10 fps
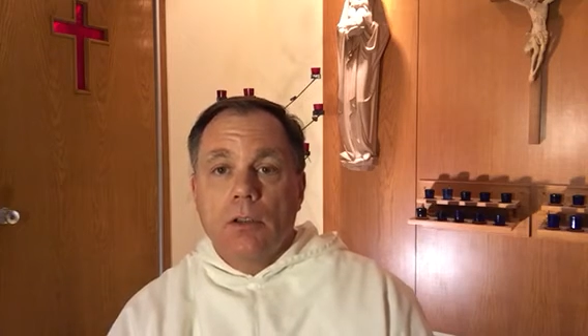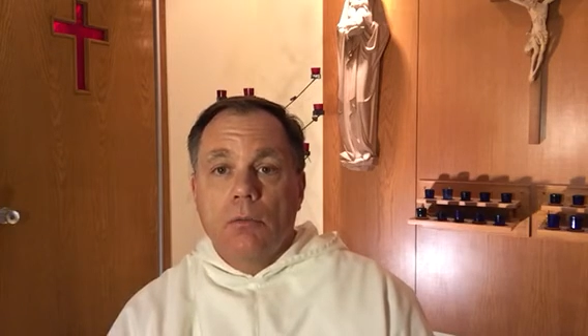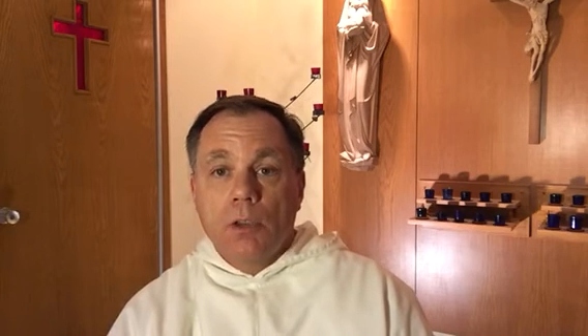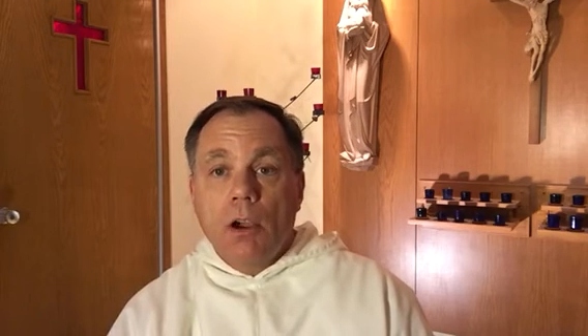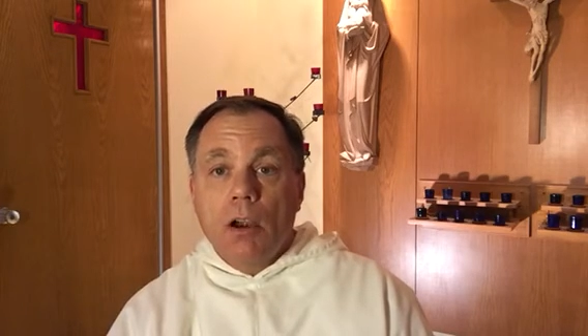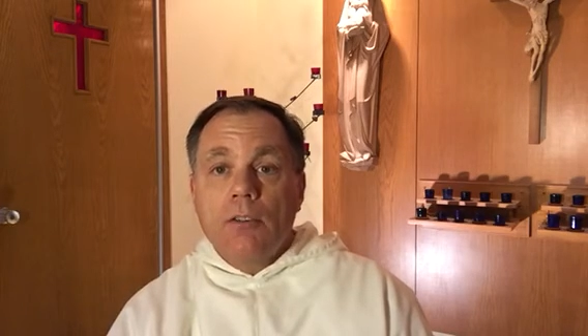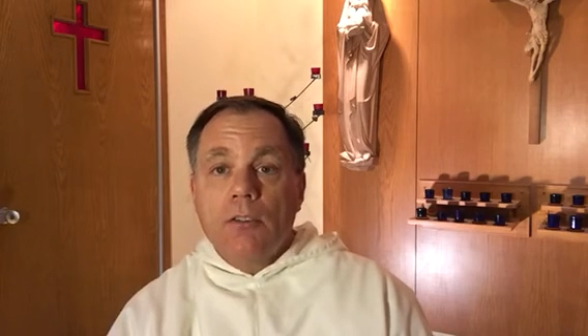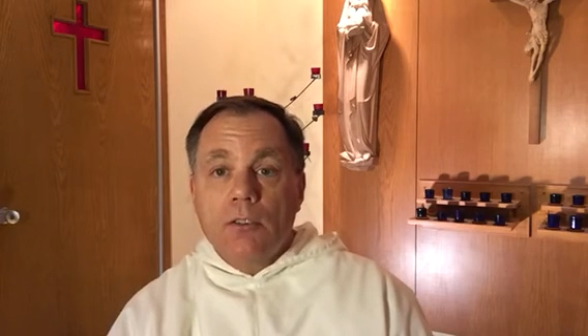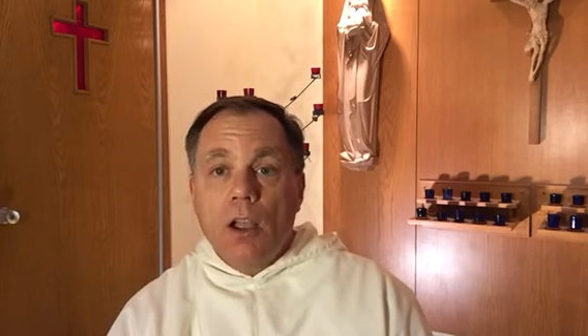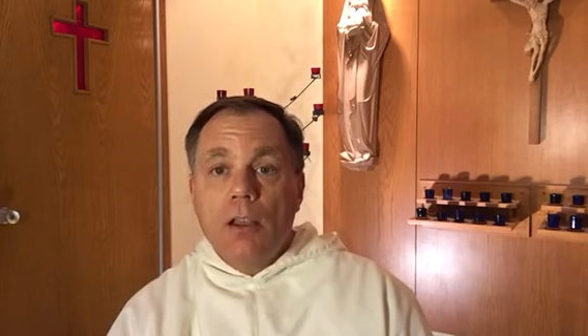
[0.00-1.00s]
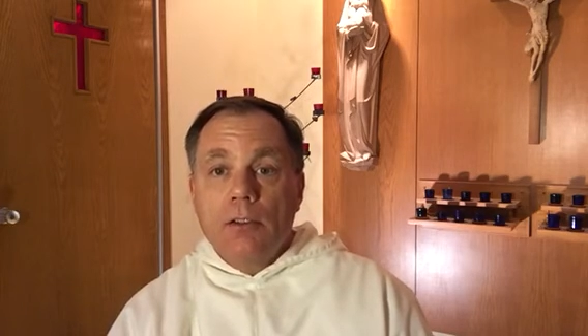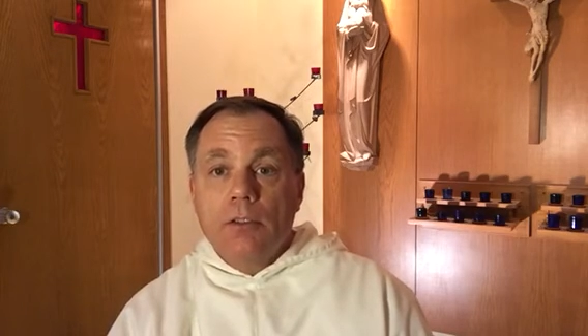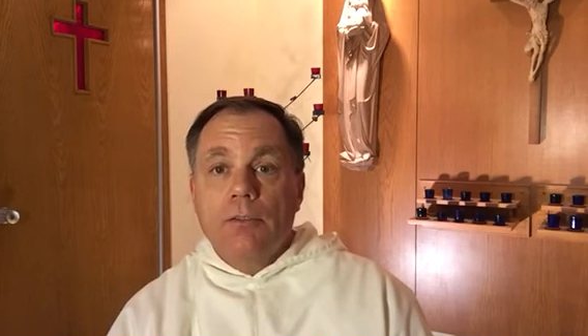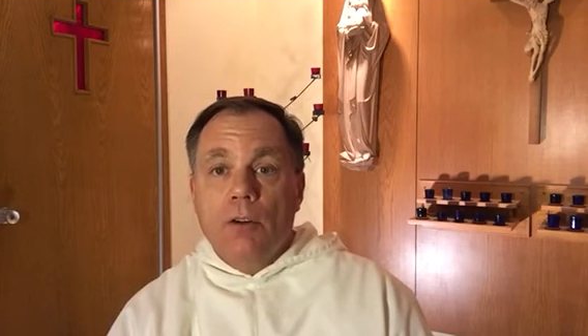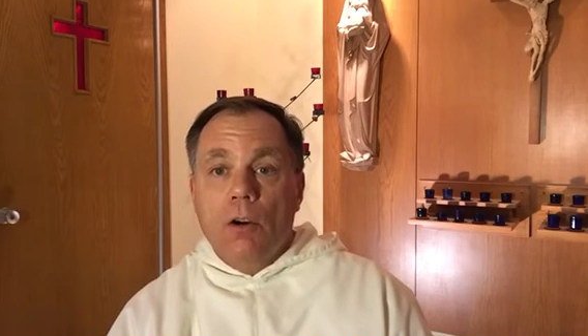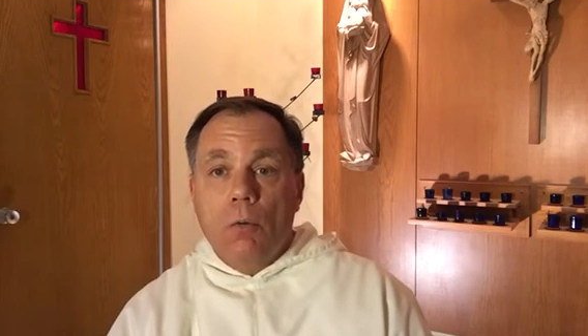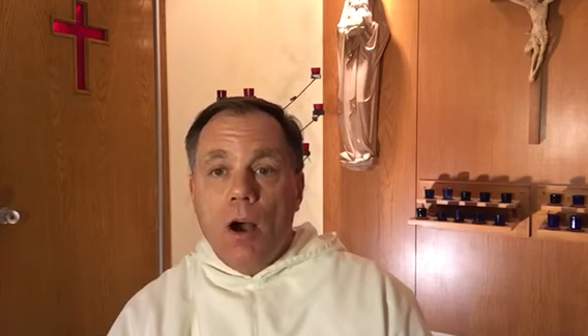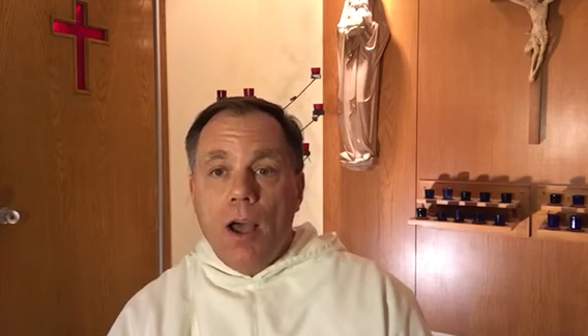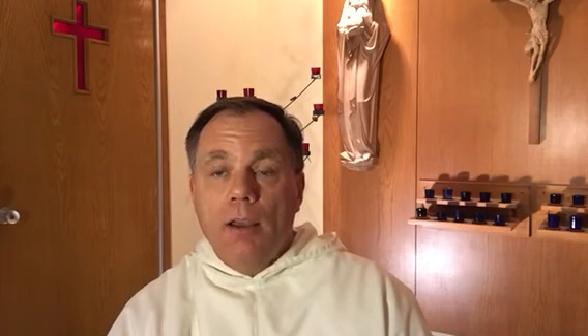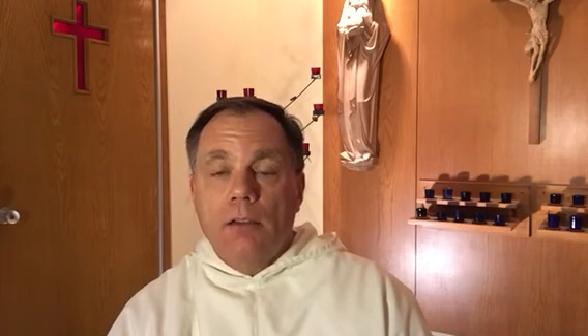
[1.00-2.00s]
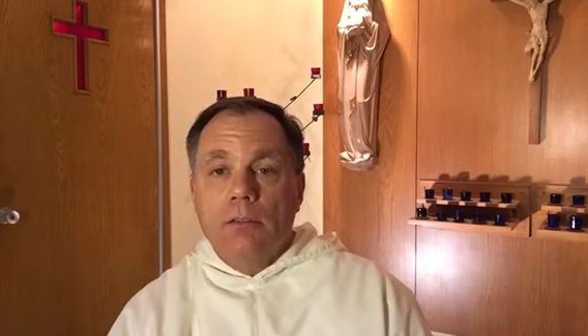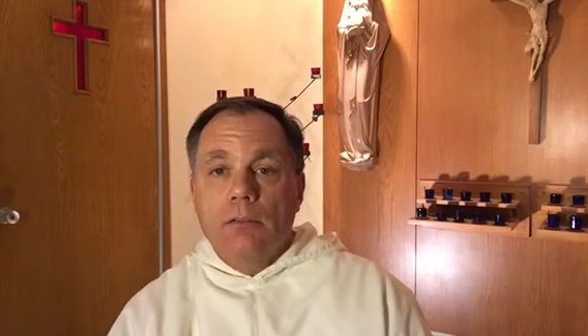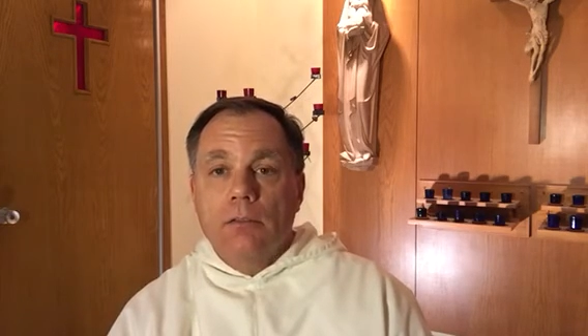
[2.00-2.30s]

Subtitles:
We are stunned for a while,